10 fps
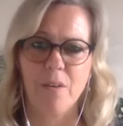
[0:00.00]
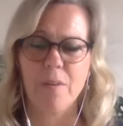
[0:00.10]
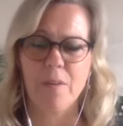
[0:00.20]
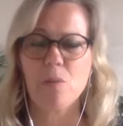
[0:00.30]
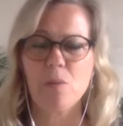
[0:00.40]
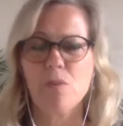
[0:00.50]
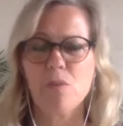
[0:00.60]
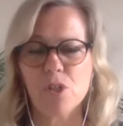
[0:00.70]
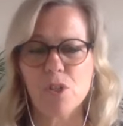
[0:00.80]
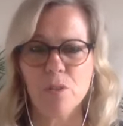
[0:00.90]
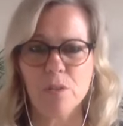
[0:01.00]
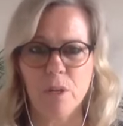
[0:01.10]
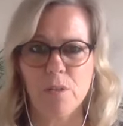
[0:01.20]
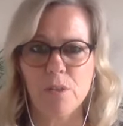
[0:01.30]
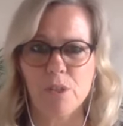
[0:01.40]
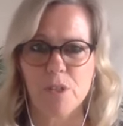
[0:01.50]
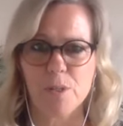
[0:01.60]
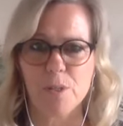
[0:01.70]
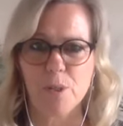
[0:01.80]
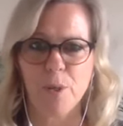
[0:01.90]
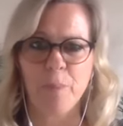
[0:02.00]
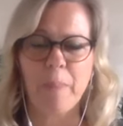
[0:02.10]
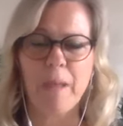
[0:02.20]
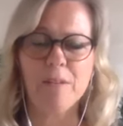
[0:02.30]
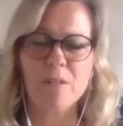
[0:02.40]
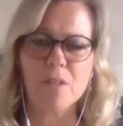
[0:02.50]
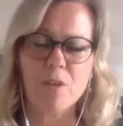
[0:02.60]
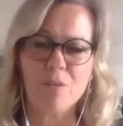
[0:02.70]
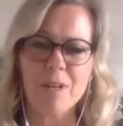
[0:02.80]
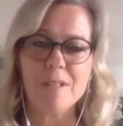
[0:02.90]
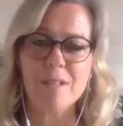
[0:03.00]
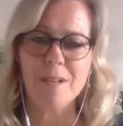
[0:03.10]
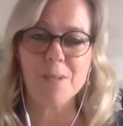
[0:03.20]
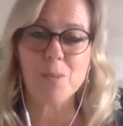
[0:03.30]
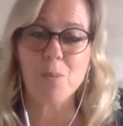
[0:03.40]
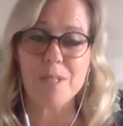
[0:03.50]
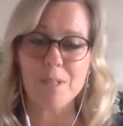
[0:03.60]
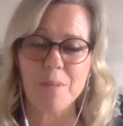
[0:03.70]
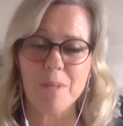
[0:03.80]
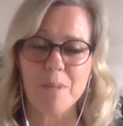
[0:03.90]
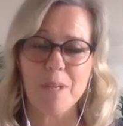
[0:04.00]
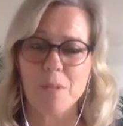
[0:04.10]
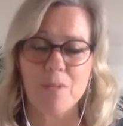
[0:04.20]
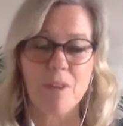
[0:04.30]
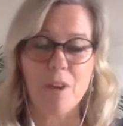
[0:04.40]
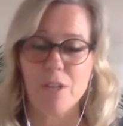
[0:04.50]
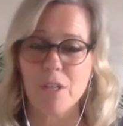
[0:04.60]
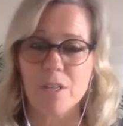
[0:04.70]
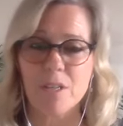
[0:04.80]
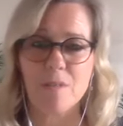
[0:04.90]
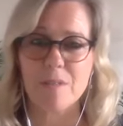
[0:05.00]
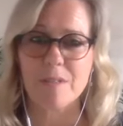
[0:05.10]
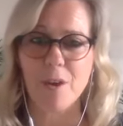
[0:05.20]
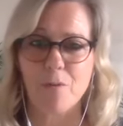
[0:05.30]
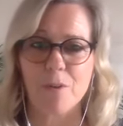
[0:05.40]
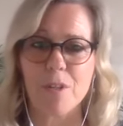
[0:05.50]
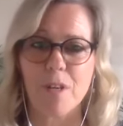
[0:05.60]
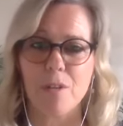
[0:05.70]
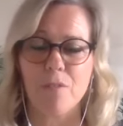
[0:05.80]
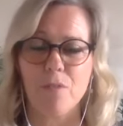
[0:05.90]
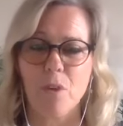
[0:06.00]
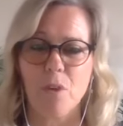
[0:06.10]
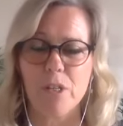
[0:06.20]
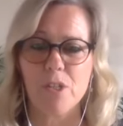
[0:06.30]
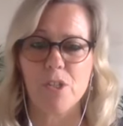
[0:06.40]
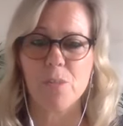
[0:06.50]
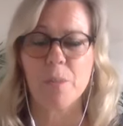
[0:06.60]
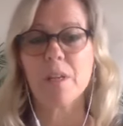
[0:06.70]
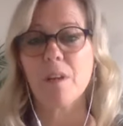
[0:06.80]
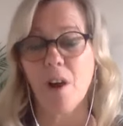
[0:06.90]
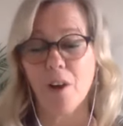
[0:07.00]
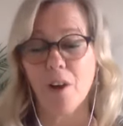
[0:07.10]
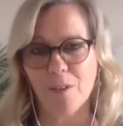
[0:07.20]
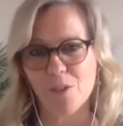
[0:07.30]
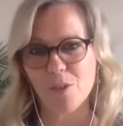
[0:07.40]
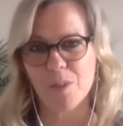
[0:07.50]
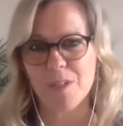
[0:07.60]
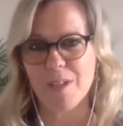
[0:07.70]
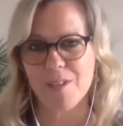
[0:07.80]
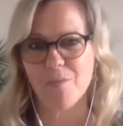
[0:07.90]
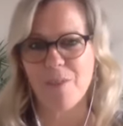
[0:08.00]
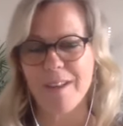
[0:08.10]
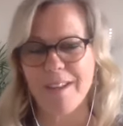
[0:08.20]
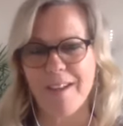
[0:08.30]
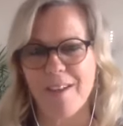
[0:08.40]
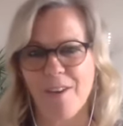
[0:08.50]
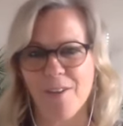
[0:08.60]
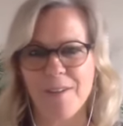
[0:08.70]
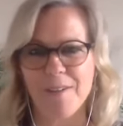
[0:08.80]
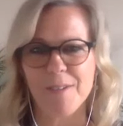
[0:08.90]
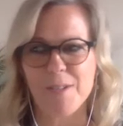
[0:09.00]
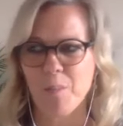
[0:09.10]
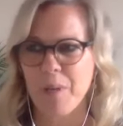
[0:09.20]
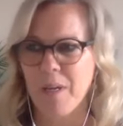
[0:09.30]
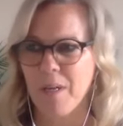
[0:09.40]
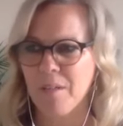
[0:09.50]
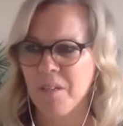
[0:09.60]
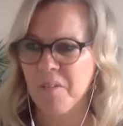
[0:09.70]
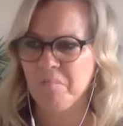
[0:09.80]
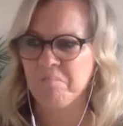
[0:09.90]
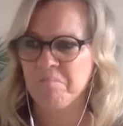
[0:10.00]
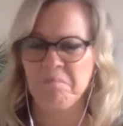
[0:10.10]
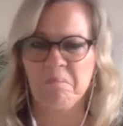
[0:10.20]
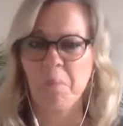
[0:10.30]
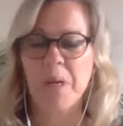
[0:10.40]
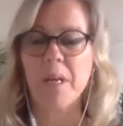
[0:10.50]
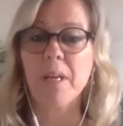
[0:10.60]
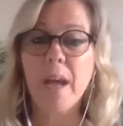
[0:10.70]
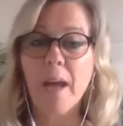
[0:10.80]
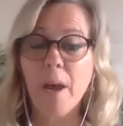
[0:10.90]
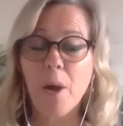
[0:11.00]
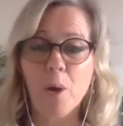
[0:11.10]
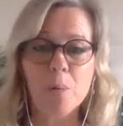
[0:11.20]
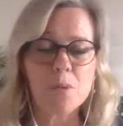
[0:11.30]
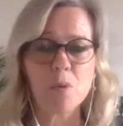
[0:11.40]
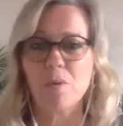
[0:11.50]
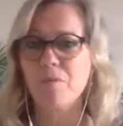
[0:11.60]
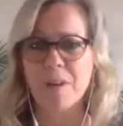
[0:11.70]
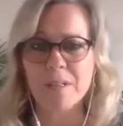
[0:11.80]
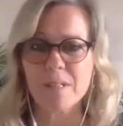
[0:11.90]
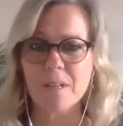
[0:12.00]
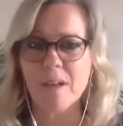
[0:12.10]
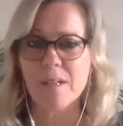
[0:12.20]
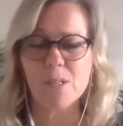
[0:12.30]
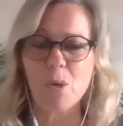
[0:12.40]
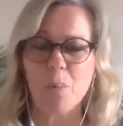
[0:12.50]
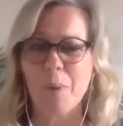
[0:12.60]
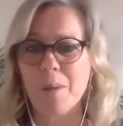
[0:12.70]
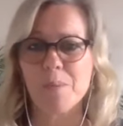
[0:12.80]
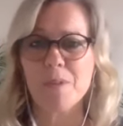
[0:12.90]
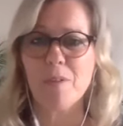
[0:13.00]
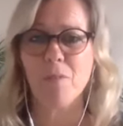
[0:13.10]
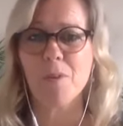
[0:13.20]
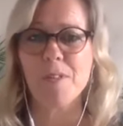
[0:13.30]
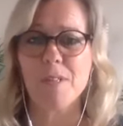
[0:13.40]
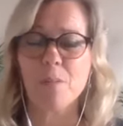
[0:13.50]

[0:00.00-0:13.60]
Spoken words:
So in traditional cultures, elders are really seen as wisdom keepers, of guardians of the sacred and of knowledge. But in our culture, we tend to relegate our elders to being in care homes or infantilized, or perhaps their voices,